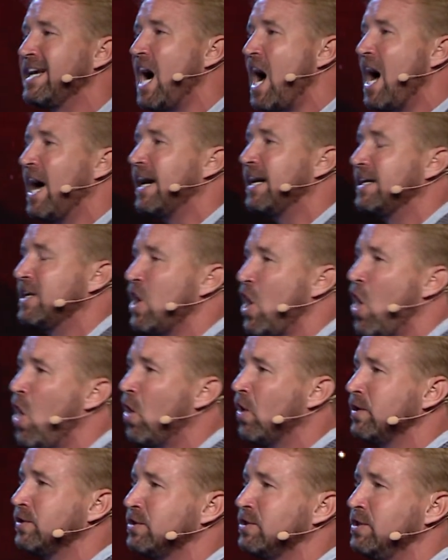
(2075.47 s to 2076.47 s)
God had
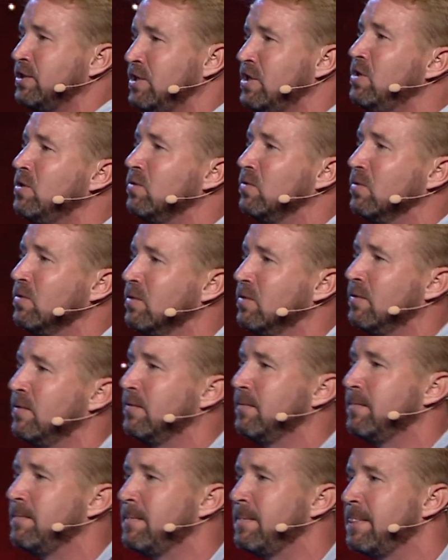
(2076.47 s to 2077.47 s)
called us to do.
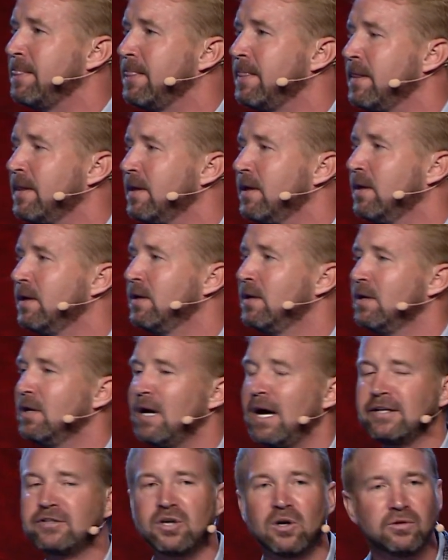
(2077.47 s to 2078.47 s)

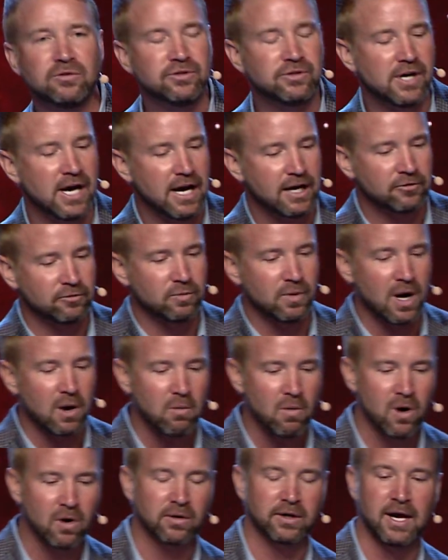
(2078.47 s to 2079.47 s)
I told you guys when I
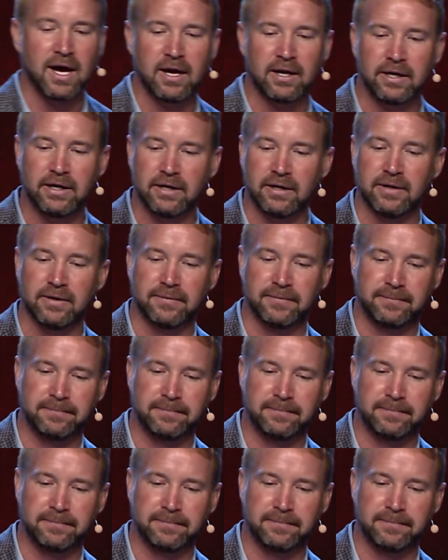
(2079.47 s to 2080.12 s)
walked out here,